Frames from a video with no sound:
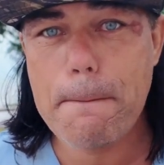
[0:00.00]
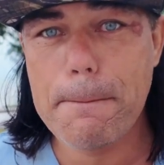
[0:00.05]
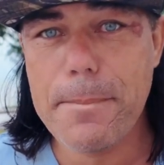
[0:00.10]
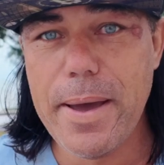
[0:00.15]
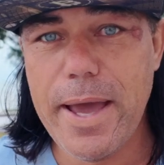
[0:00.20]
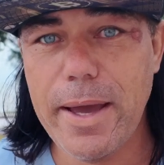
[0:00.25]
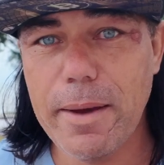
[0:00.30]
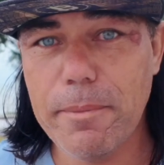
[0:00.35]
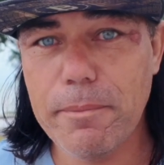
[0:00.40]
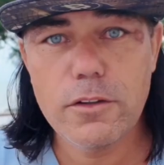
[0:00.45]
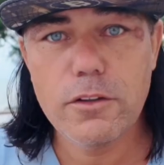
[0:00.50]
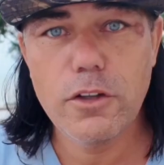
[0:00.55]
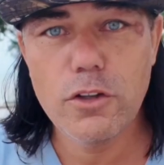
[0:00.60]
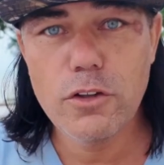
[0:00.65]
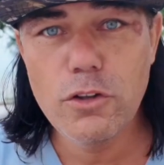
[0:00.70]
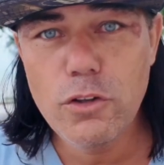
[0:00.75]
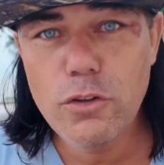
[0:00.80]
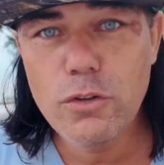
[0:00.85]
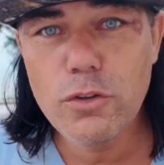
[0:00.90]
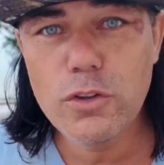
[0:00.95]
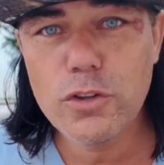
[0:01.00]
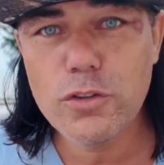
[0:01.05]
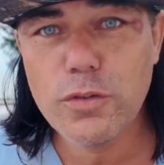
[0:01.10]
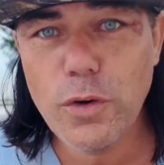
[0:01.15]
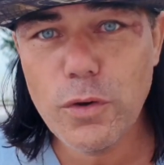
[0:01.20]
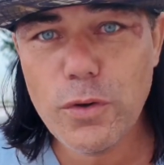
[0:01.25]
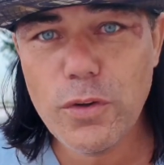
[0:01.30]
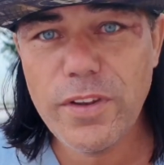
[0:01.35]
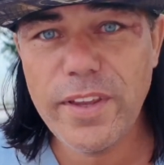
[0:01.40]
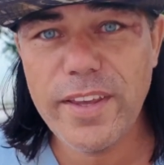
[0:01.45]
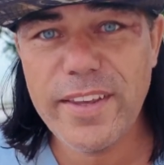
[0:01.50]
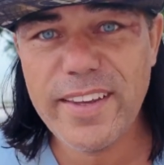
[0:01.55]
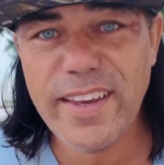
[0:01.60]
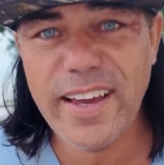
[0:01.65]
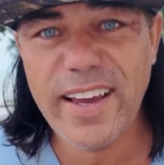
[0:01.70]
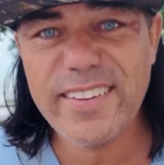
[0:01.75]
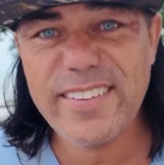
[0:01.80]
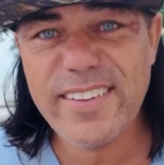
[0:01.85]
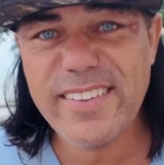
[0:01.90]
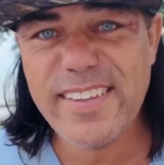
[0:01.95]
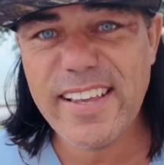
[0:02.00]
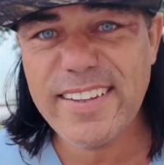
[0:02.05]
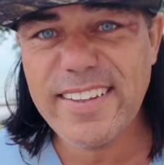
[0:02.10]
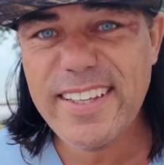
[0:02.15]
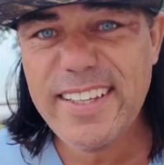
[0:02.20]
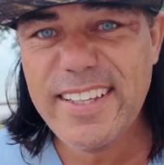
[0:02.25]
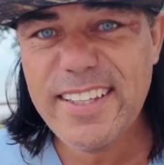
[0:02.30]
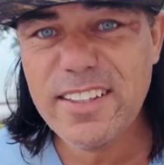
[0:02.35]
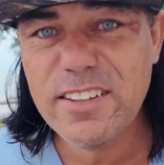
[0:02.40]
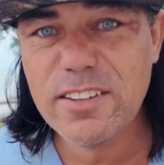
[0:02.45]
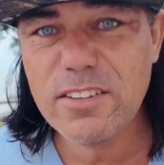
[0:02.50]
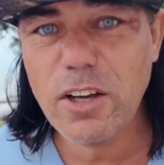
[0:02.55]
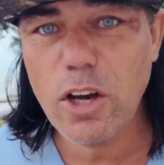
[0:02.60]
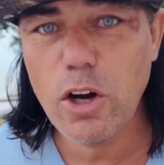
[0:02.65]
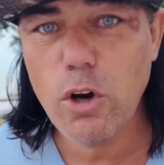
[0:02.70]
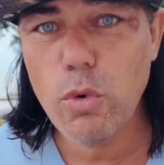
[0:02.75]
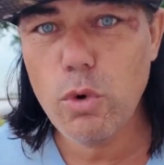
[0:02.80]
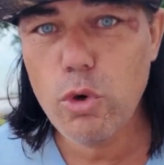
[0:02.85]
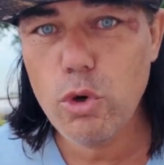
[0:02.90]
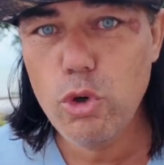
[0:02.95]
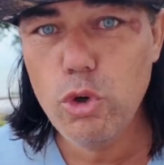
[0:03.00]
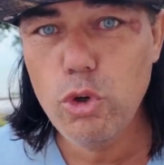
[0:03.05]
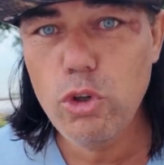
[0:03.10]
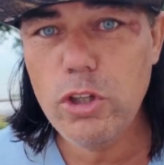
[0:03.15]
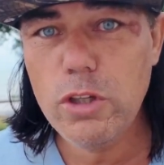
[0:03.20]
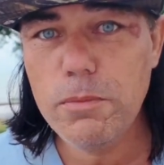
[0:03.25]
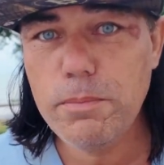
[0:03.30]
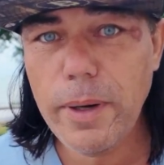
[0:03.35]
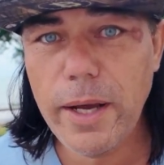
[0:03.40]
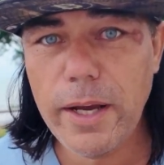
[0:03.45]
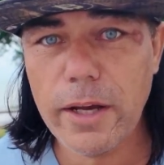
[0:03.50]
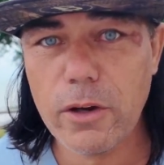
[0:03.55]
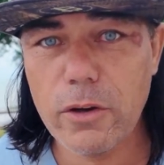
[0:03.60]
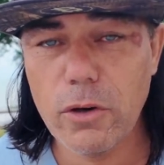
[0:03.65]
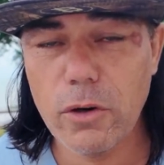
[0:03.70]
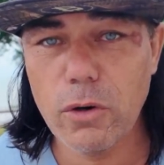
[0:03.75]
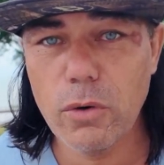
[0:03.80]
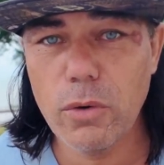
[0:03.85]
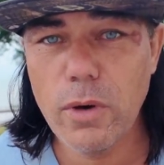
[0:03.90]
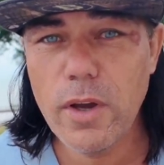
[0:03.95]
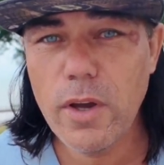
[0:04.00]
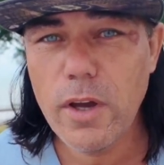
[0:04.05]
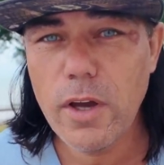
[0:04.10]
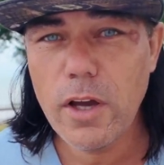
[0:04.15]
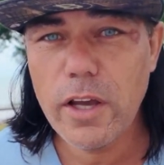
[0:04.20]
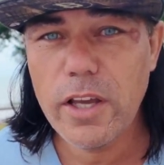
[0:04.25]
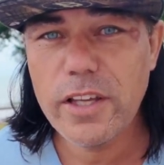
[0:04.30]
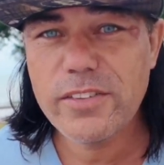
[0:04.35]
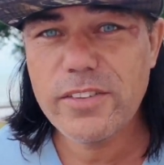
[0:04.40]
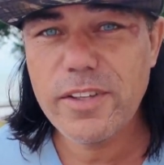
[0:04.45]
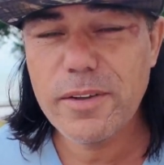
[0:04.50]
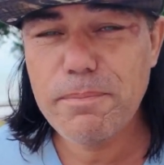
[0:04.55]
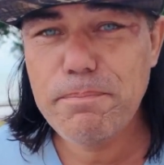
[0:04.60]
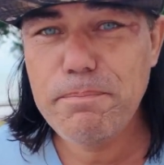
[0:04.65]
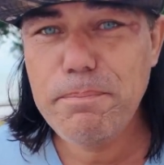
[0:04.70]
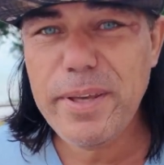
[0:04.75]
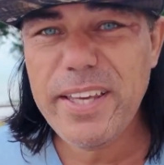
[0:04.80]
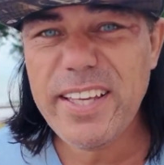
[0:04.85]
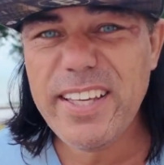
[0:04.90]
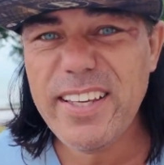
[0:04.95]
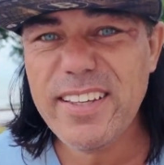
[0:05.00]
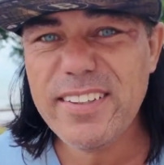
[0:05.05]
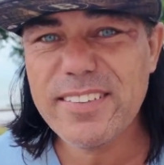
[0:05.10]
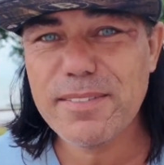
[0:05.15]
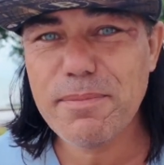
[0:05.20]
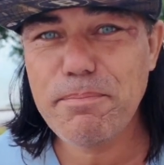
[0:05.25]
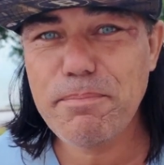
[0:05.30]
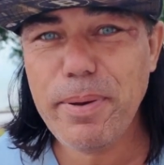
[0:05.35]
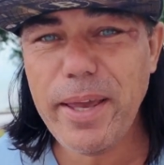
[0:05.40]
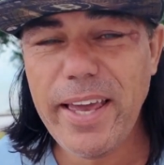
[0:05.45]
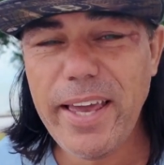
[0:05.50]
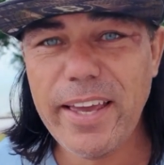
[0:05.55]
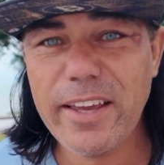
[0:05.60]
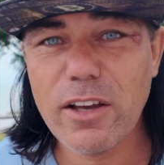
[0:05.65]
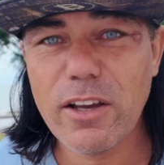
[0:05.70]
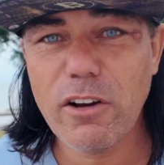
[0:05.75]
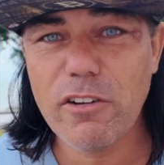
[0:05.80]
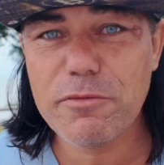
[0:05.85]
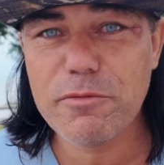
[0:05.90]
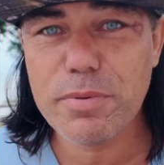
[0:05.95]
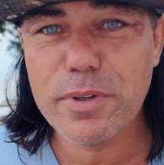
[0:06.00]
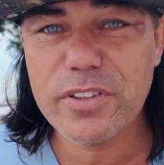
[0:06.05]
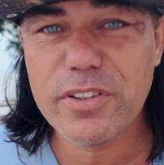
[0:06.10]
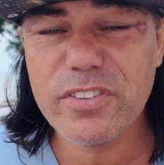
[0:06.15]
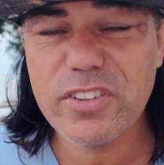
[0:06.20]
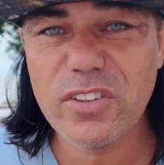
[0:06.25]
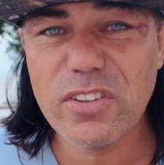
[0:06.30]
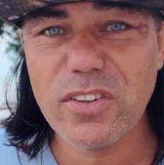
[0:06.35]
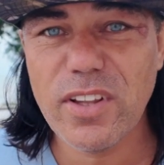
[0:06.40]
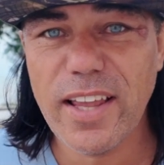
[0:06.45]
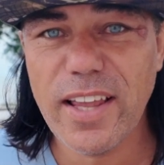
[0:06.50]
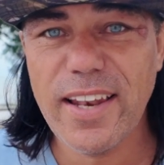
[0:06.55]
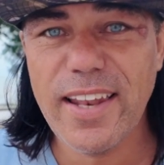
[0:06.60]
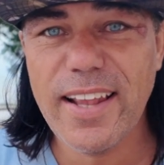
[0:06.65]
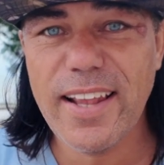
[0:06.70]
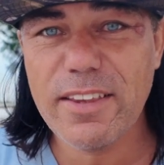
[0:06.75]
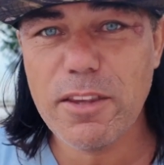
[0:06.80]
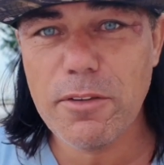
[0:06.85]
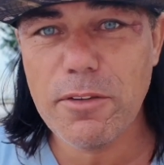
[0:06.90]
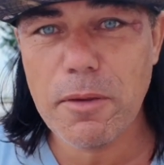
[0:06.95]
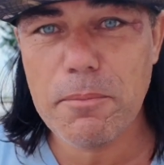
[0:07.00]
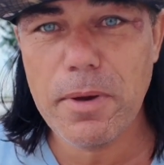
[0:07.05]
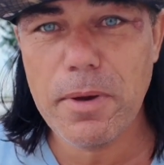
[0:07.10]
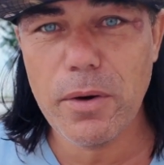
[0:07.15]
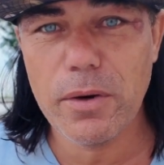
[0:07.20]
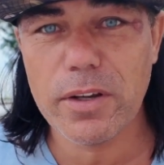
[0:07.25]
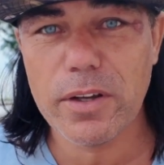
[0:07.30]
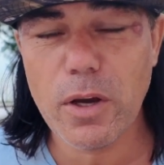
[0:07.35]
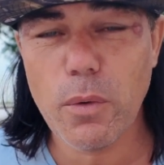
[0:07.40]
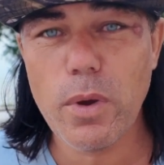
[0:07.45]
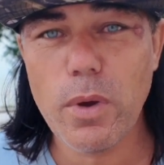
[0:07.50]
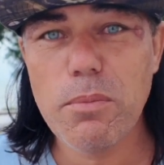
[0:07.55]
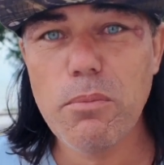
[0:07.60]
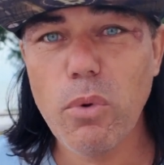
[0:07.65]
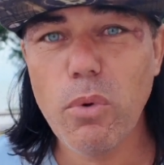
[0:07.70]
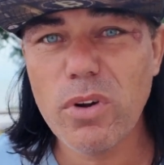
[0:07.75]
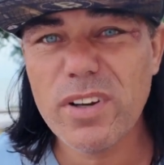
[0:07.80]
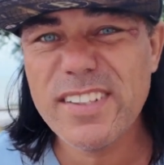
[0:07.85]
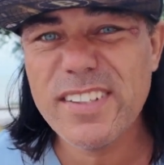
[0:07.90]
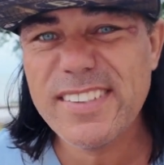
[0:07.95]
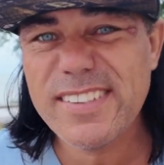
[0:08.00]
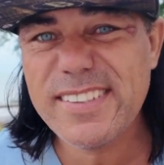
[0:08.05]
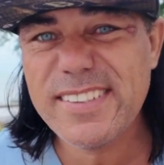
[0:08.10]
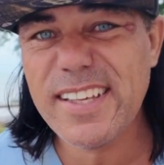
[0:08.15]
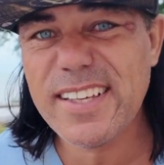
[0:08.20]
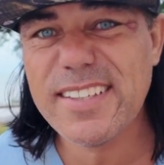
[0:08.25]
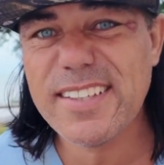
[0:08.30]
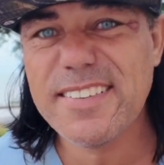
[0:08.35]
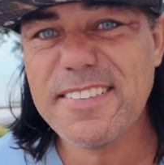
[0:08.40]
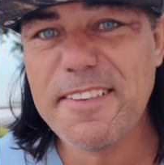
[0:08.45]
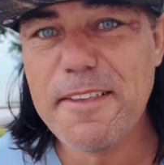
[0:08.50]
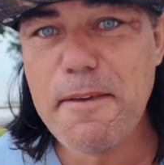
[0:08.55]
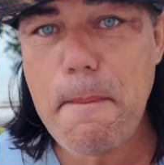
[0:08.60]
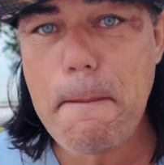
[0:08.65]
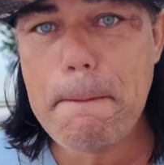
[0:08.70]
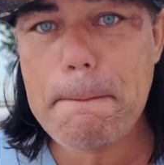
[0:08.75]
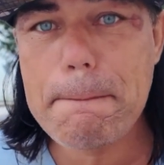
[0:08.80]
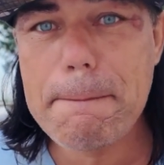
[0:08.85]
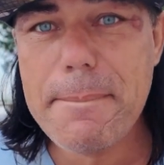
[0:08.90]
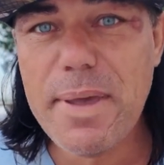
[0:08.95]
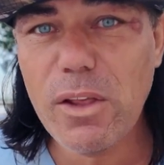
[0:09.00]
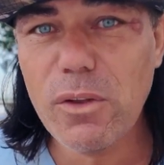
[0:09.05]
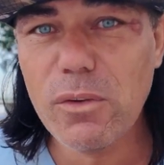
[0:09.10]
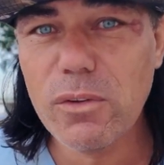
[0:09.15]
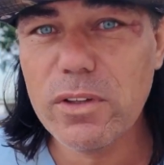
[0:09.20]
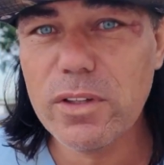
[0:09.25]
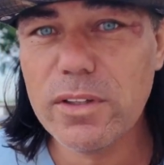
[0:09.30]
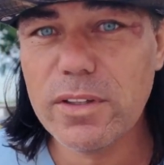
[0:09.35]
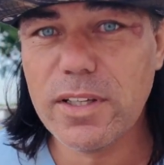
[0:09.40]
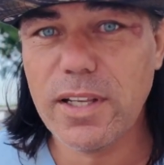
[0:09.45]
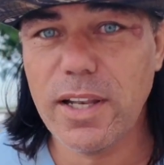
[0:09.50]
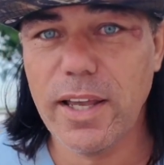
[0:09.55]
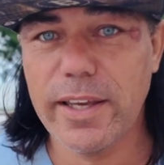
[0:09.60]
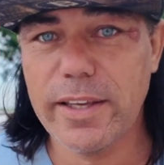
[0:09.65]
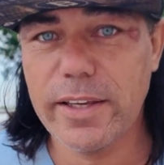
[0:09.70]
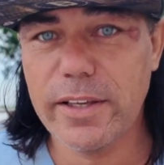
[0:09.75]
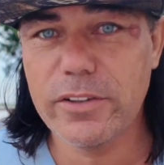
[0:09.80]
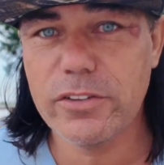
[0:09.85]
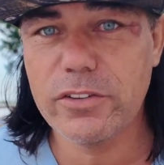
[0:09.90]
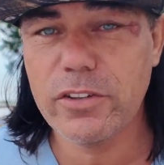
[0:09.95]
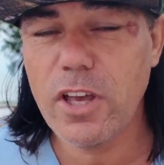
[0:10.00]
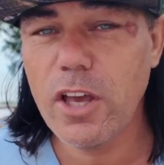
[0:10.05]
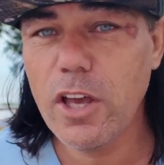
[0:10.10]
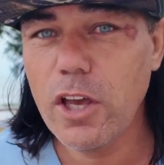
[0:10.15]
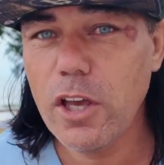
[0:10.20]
Bam! The news for today guys is that Itaú Unibanco is the biggest bank of Brazil and Latin America with more than 60 million clients,